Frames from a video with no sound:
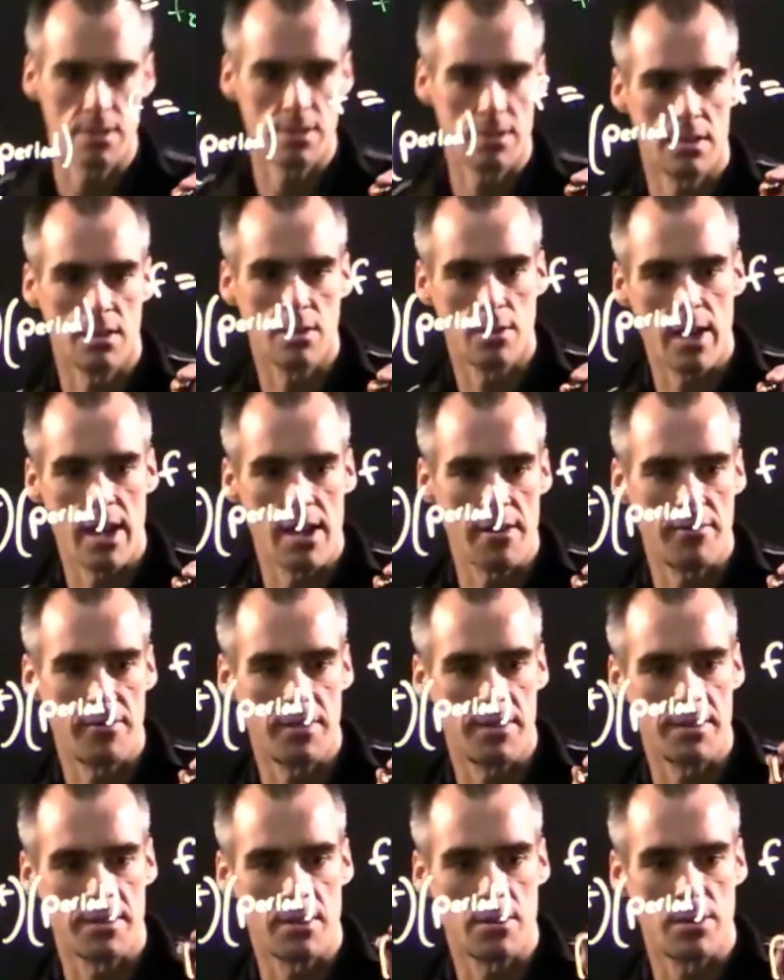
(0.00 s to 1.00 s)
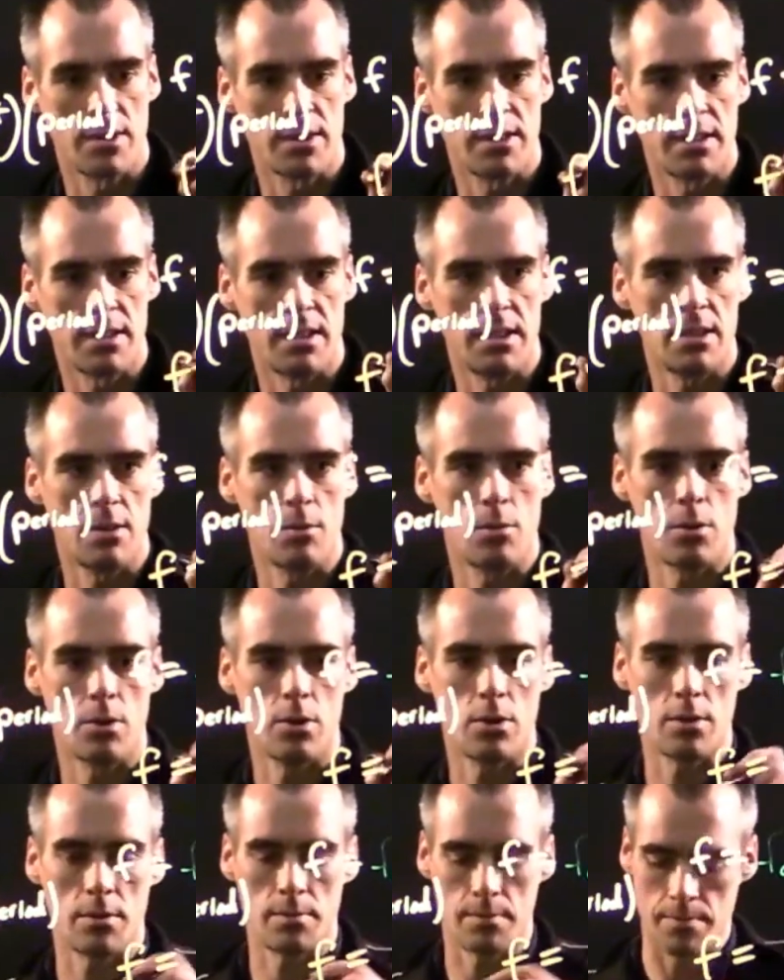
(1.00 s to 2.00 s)
So f is going to
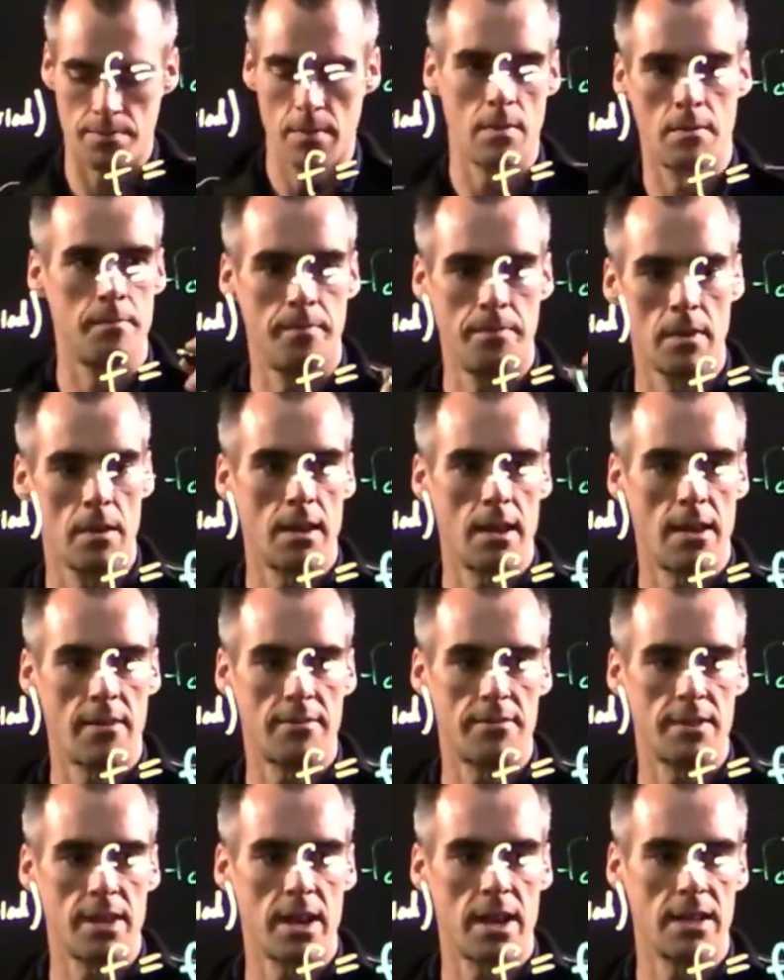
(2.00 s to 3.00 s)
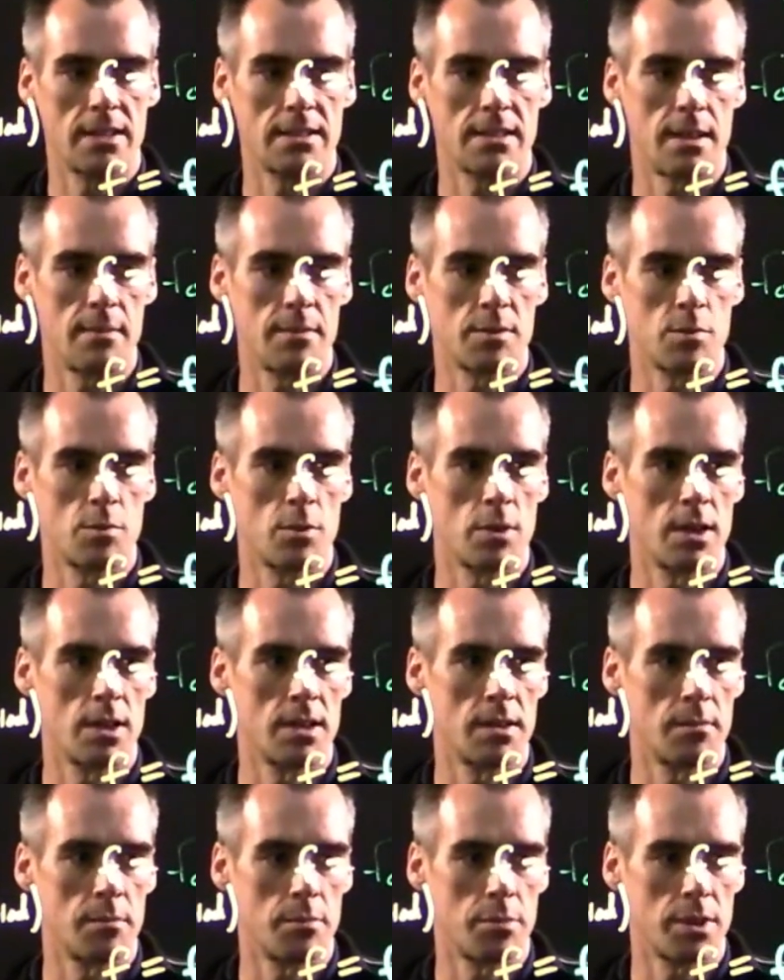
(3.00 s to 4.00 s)
equal f naught times
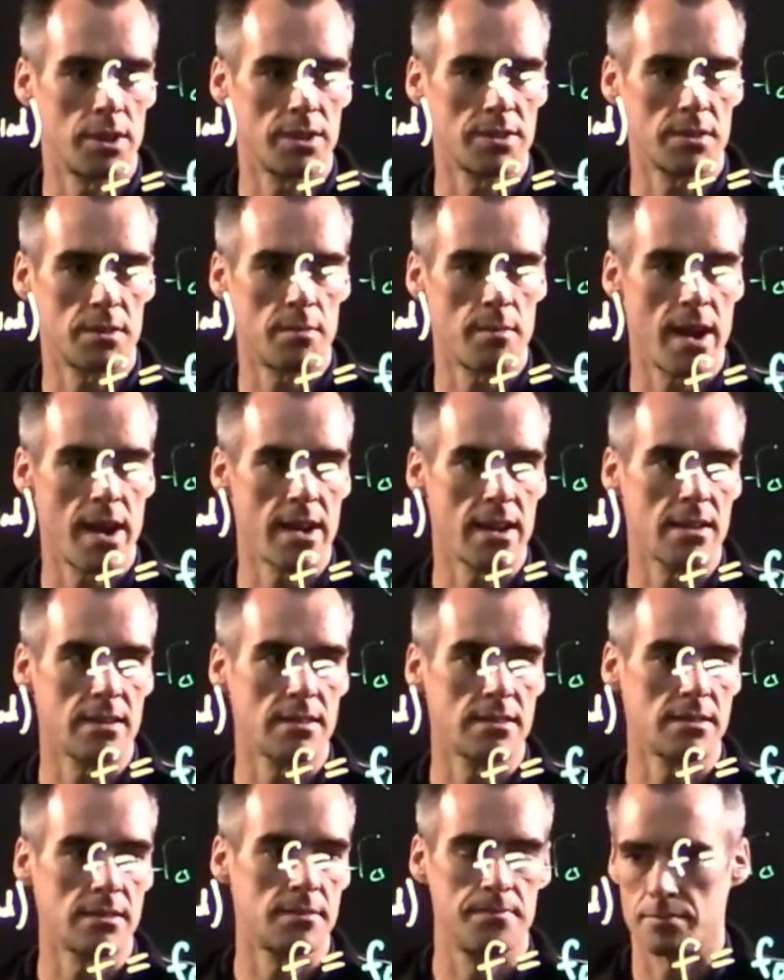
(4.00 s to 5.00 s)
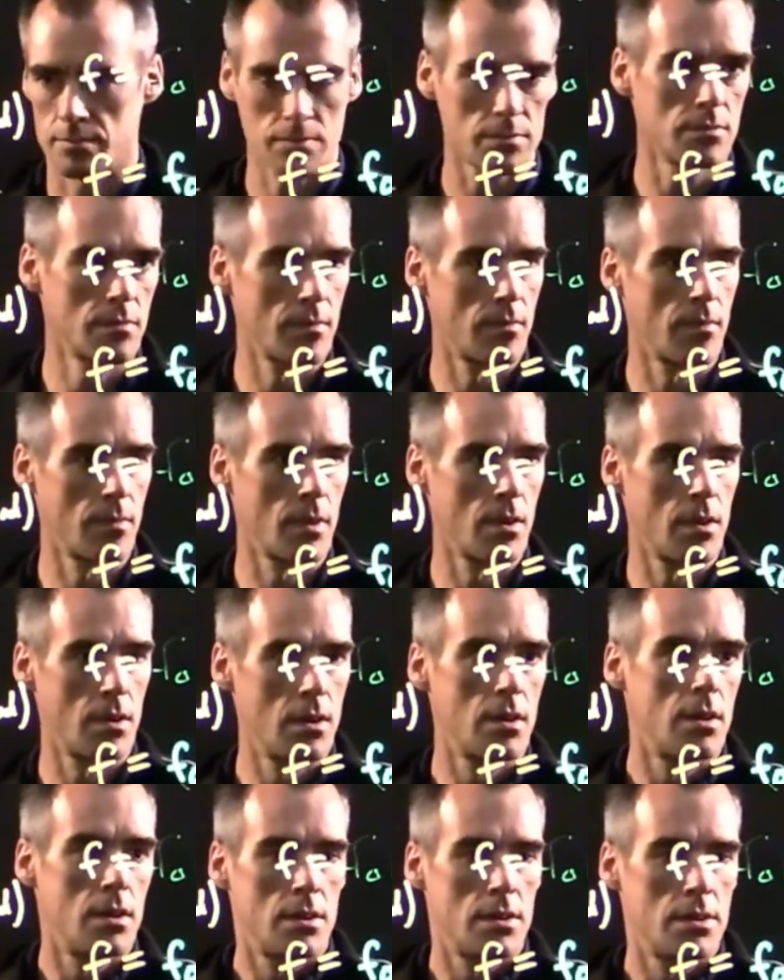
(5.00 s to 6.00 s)
1 plus or minus
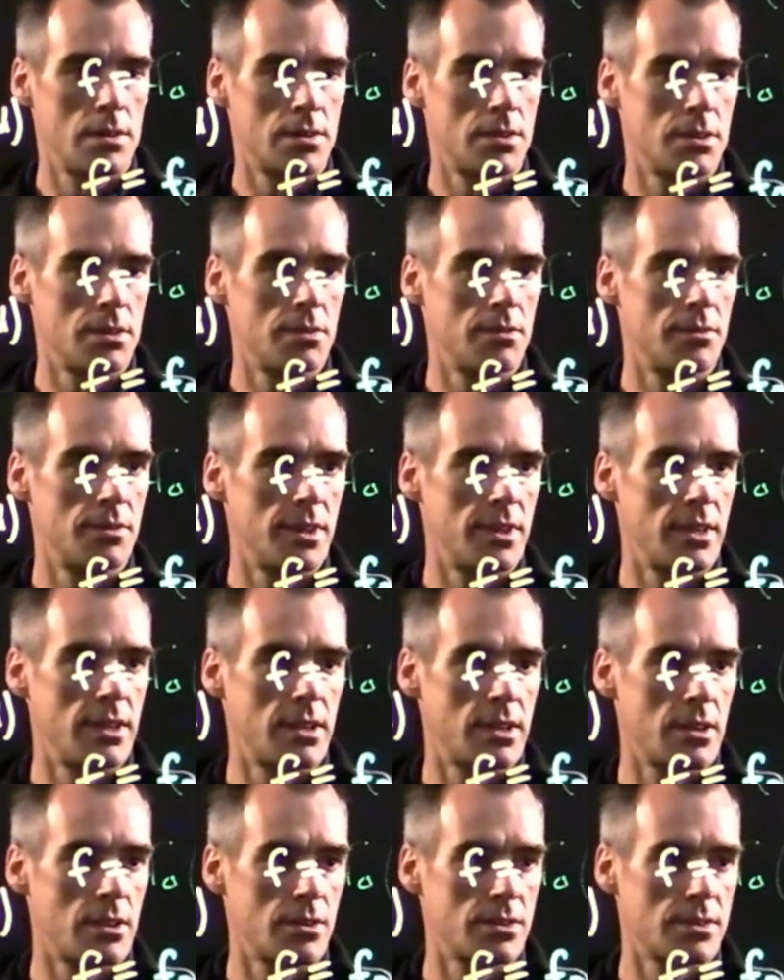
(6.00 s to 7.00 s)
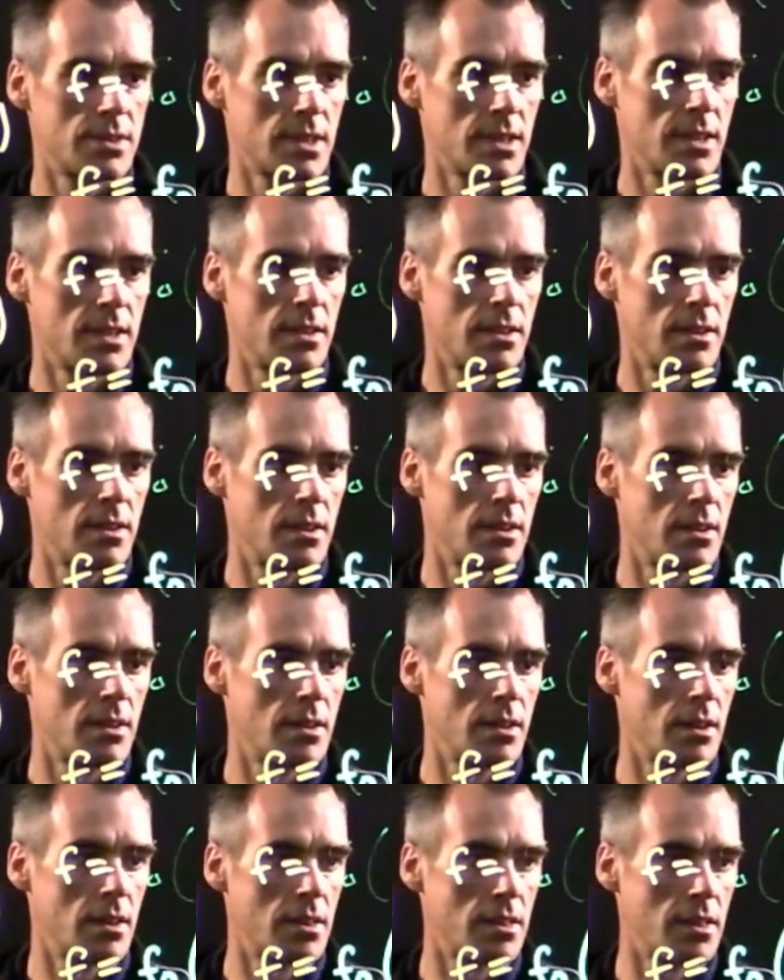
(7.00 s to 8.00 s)
2v cosine
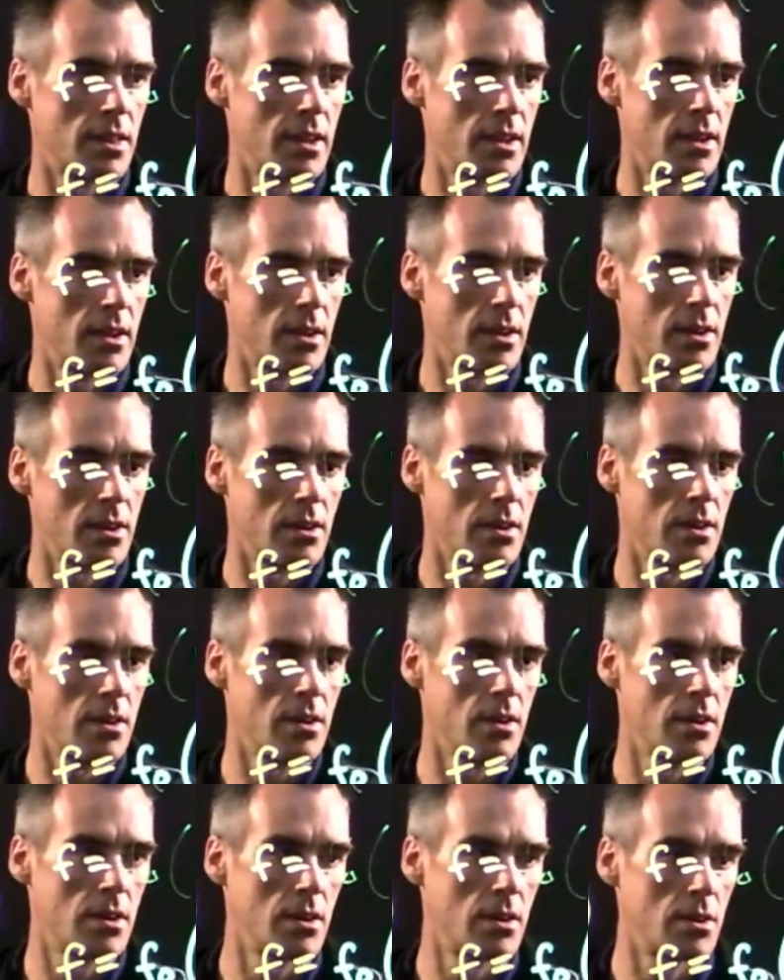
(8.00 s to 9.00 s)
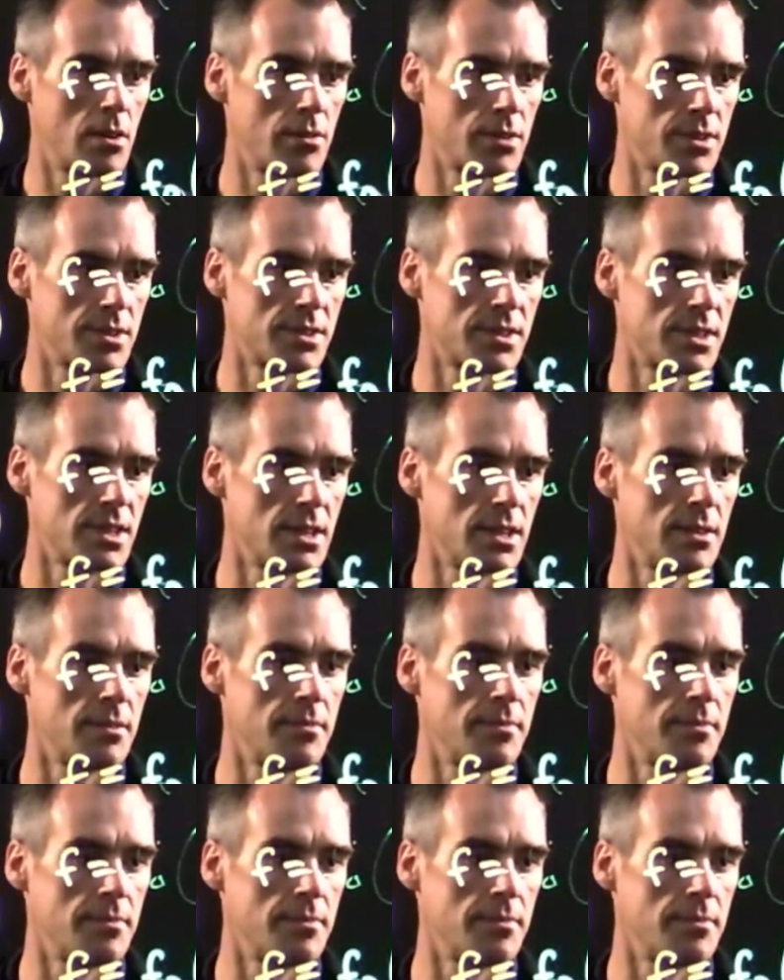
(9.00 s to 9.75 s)
theta over c.